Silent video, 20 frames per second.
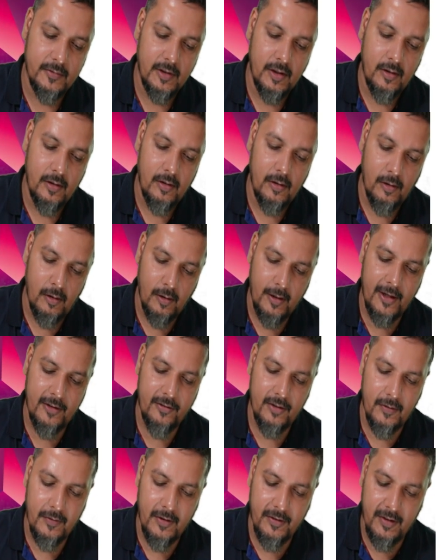location
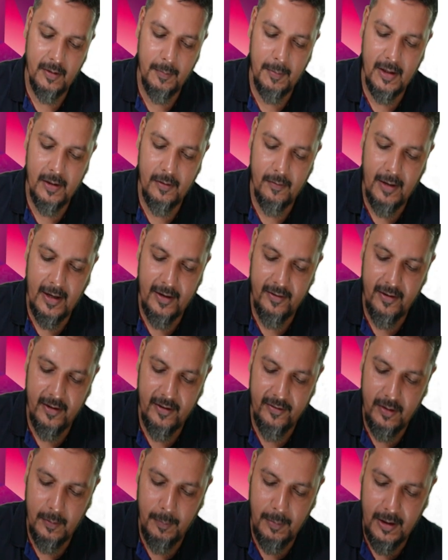of recipient. Where is the
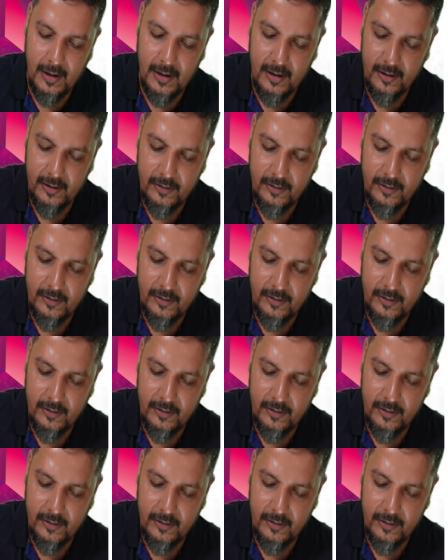recipient?